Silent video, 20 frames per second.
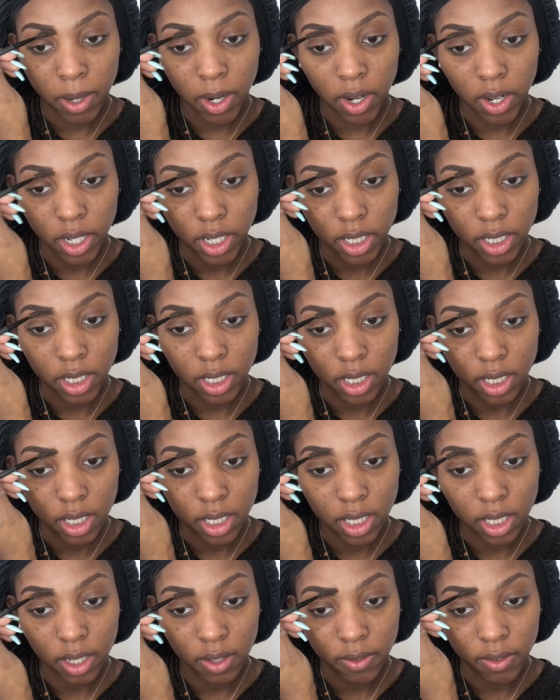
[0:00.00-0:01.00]
part is
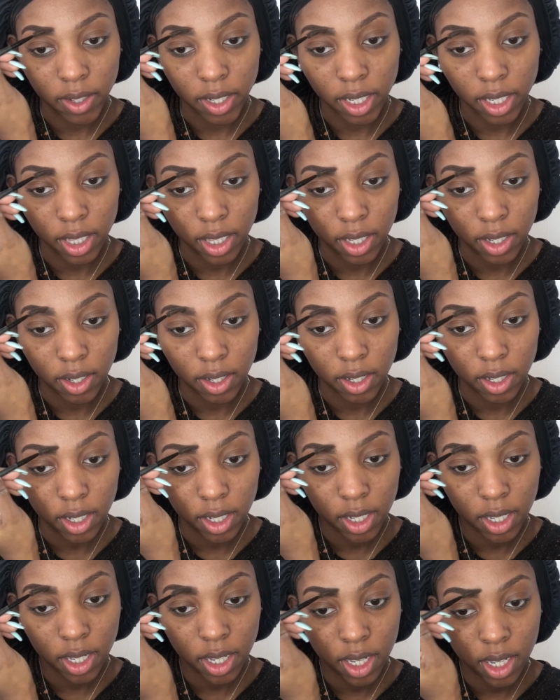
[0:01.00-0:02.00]
just so fucking
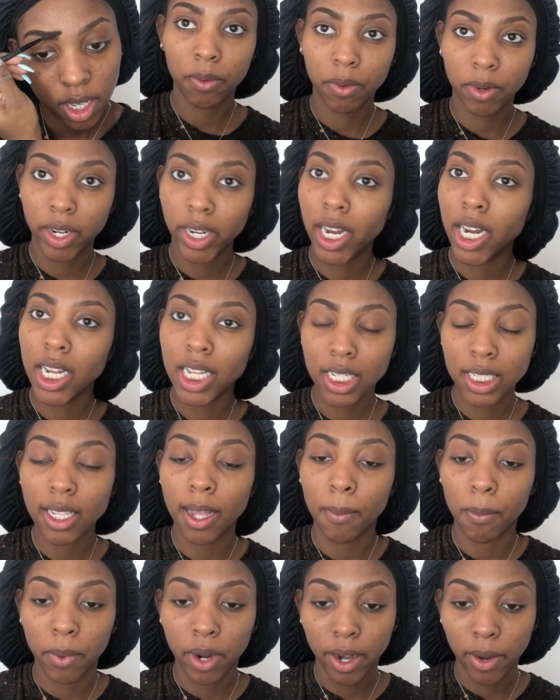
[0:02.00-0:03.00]
long. We're getting
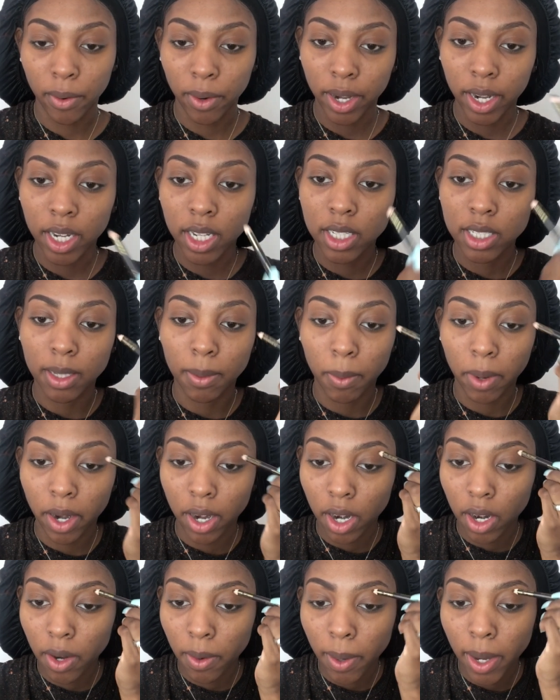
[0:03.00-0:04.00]
somewhere,
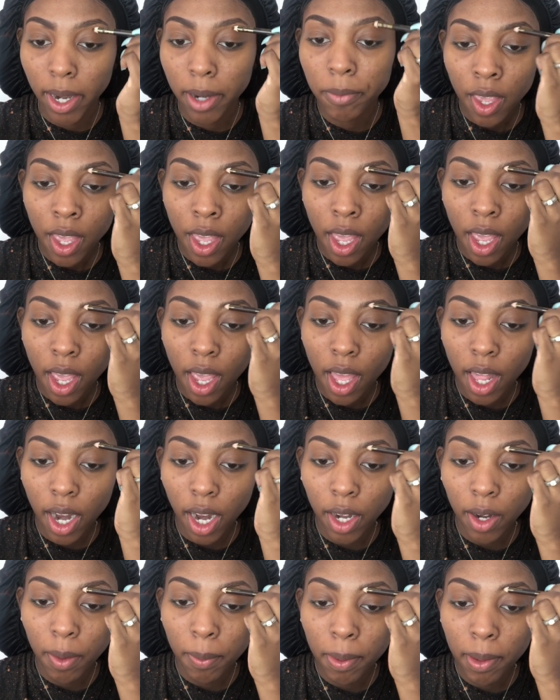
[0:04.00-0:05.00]
all right? And
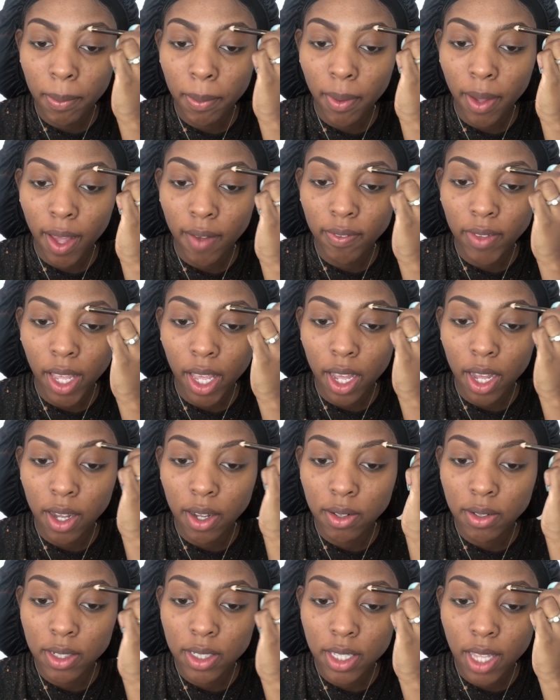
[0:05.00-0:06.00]
I know people have their
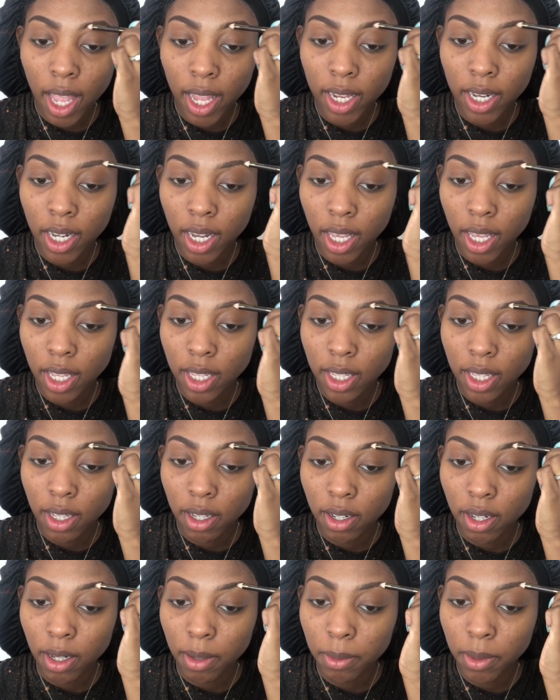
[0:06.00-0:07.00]
own techniques,
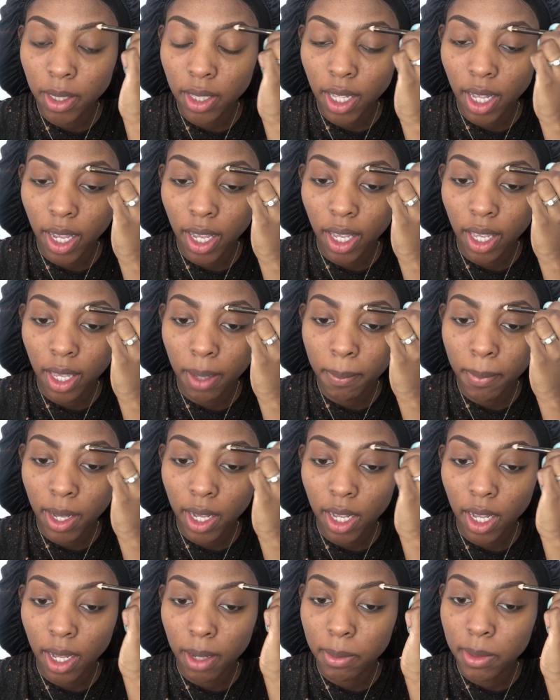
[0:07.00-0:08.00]
so don't be like in
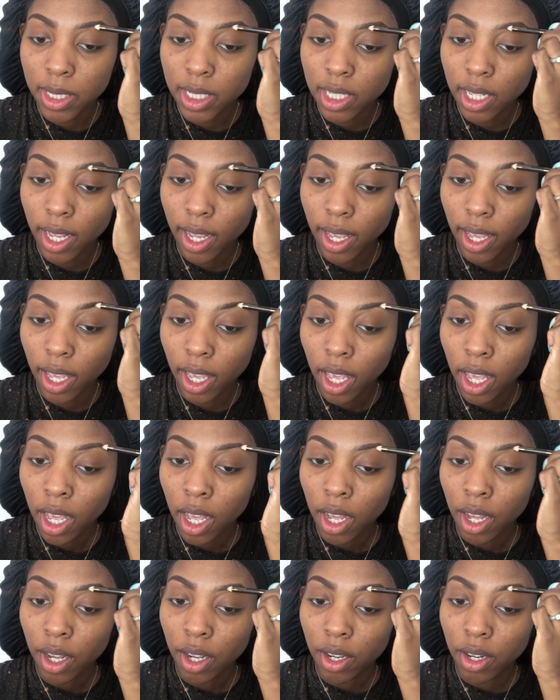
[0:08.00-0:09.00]
my comments like,
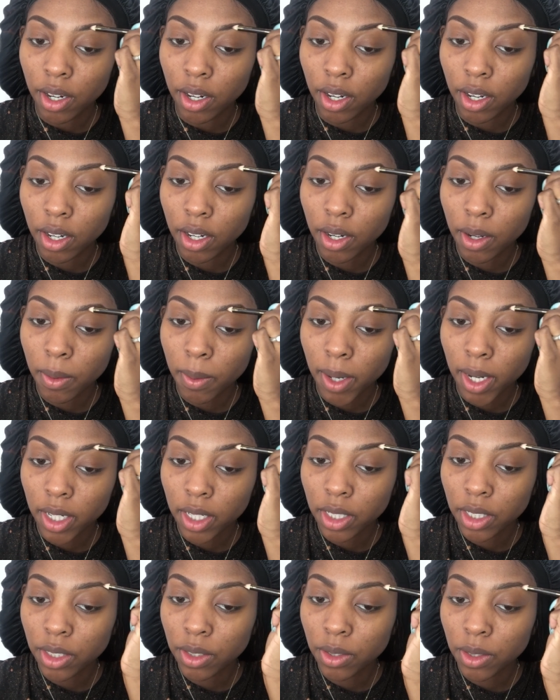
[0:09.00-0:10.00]
girl, why
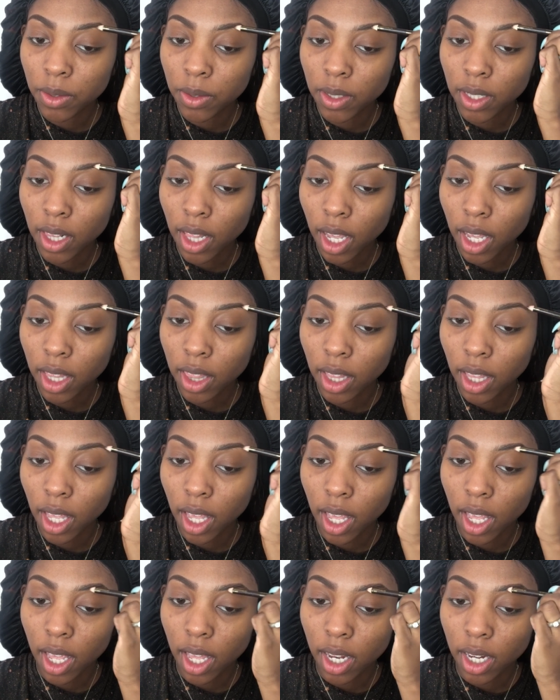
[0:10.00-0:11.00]
did you do it like
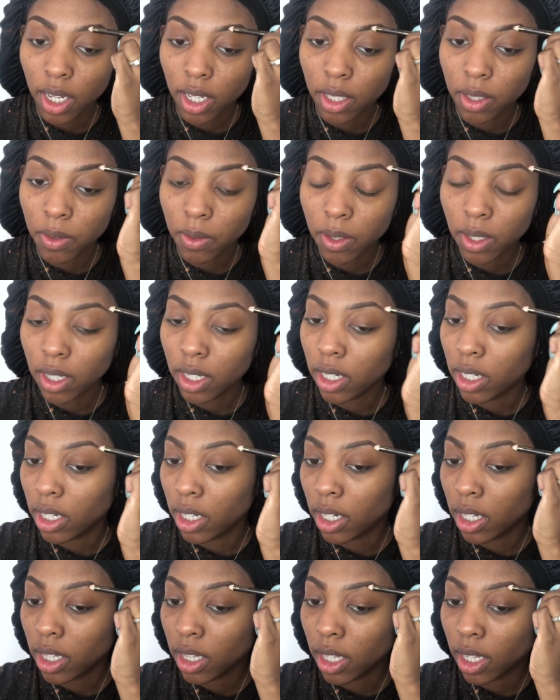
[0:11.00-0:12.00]
that? You could have
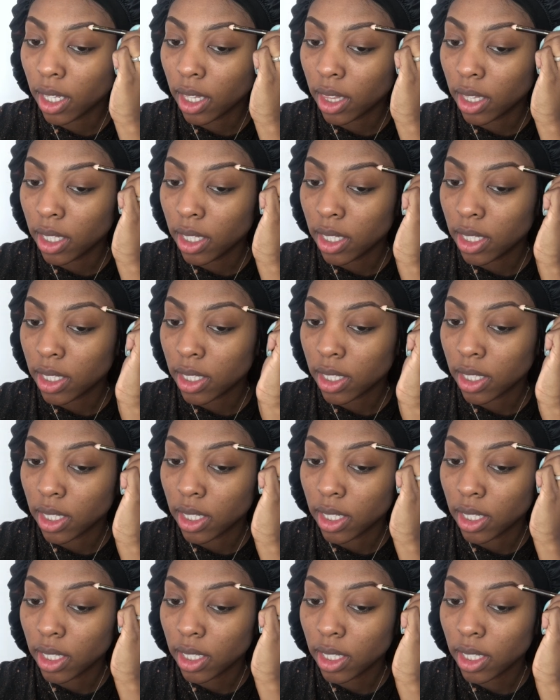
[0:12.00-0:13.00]
did it like this,
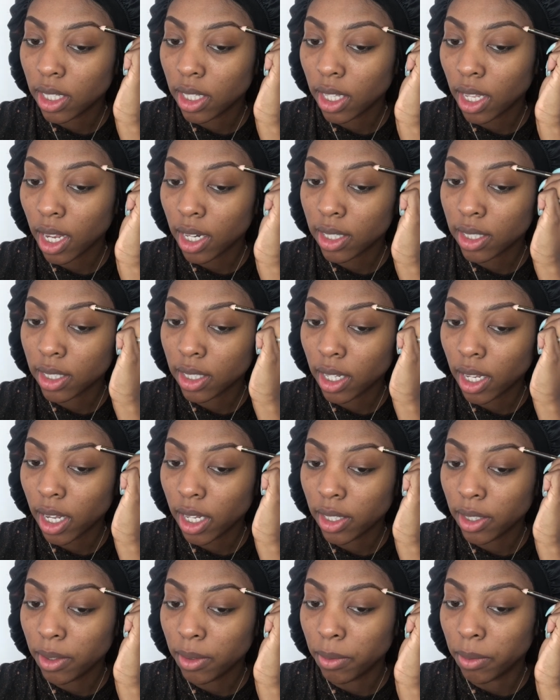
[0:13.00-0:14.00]
and this is actually
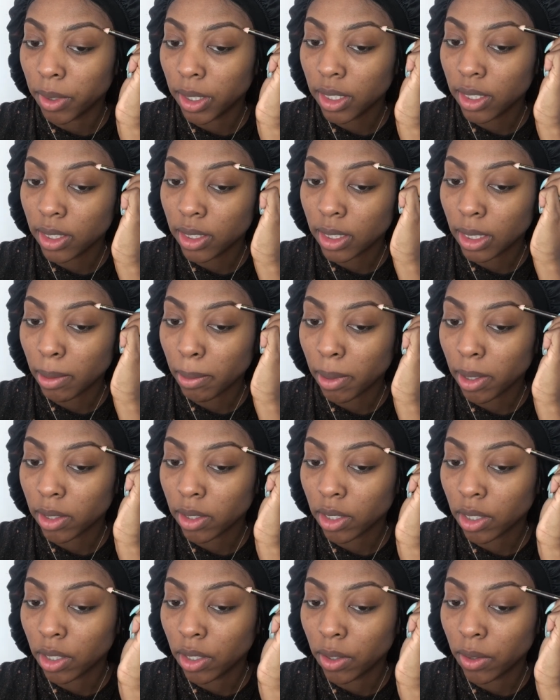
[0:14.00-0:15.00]
how you really
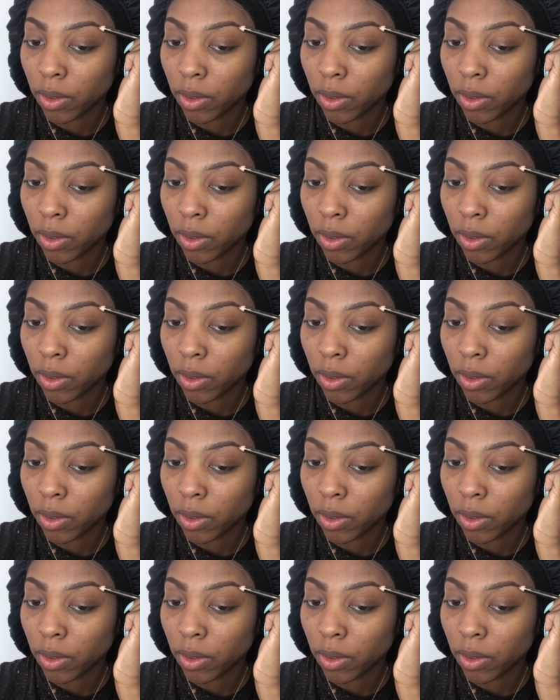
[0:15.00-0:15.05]
supposed to